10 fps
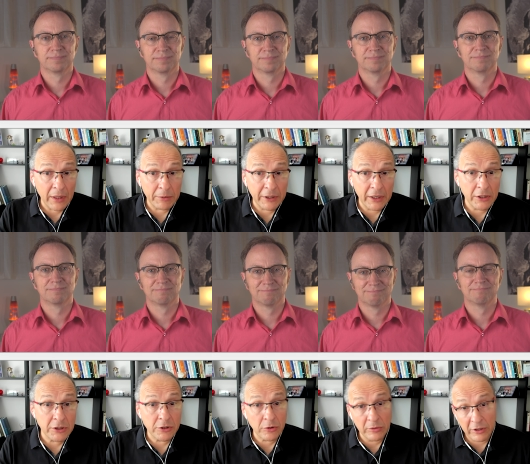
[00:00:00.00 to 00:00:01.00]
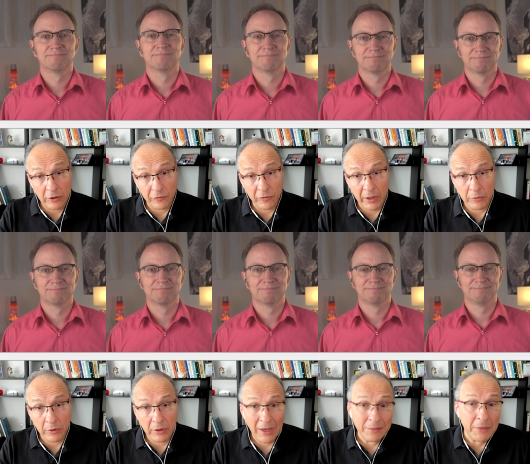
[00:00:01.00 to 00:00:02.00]
Speaker 1: applications to the new
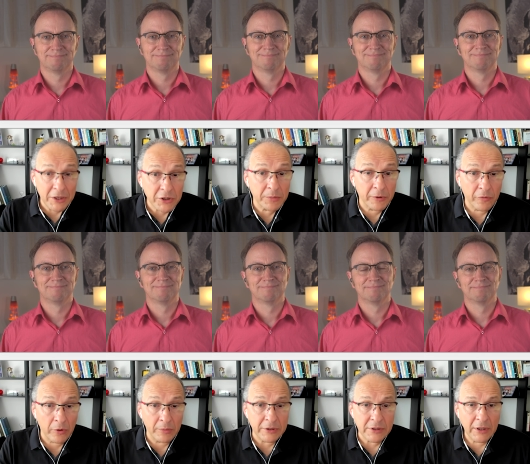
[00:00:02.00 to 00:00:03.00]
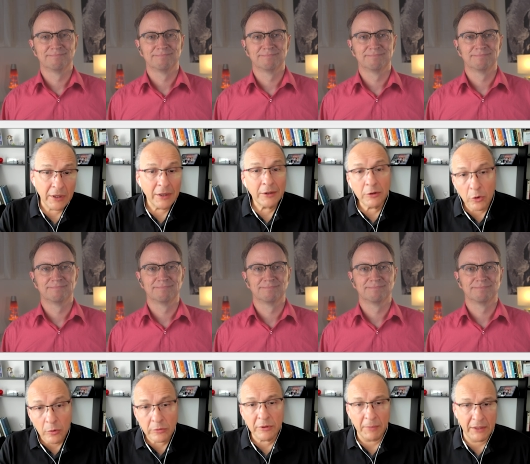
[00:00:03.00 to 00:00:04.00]
framework and measure performance.
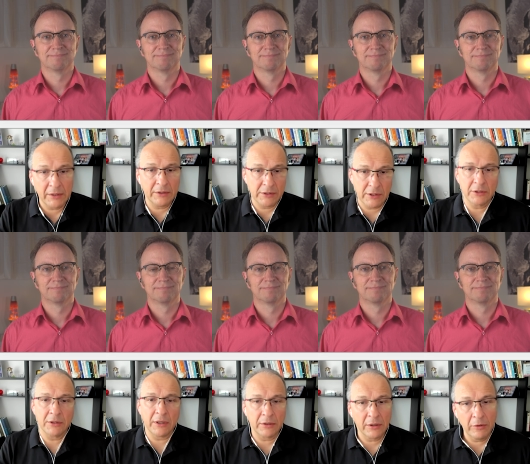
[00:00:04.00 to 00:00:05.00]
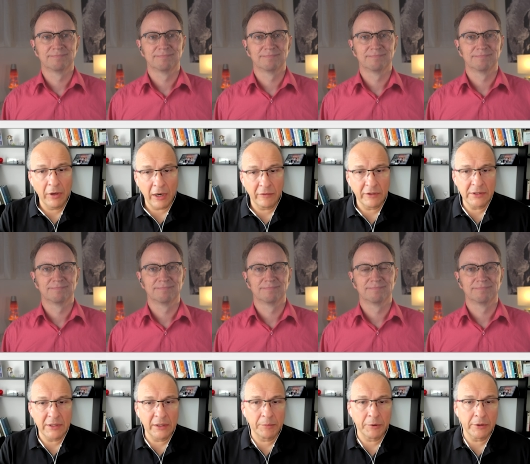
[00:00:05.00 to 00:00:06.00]
Don't make a decision until you have these
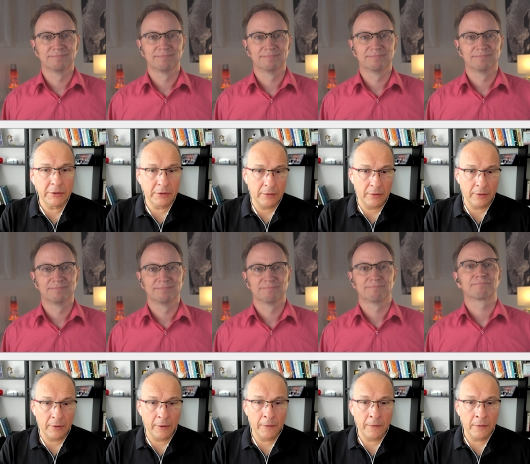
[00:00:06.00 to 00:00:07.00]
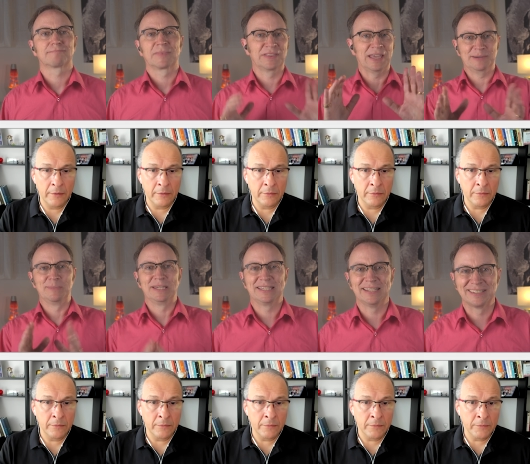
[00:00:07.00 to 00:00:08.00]
data
Speaker 2: points. That
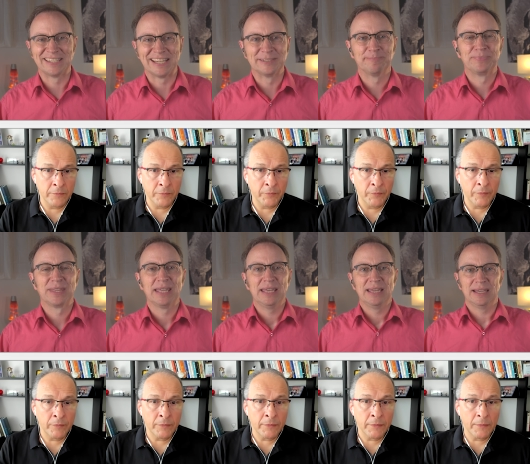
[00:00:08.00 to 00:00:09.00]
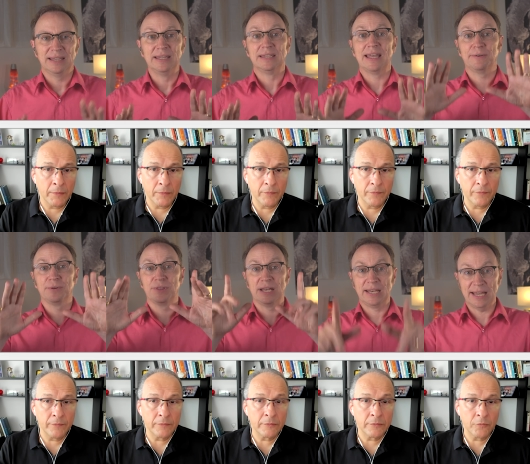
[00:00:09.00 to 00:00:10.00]
makes sense, Dan. Uh, now,
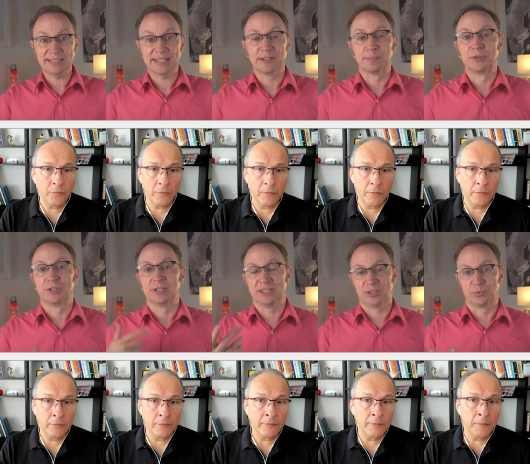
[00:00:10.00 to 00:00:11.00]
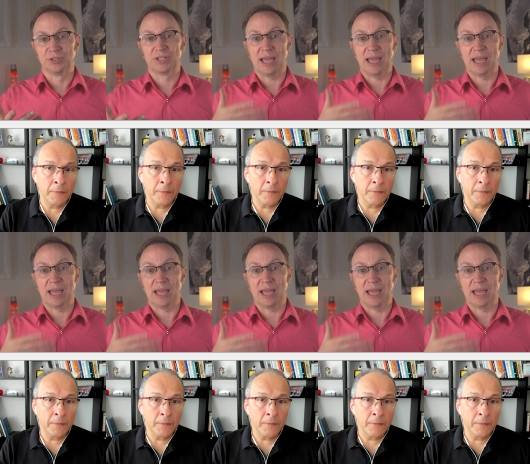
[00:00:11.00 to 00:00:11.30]
the last item on your list was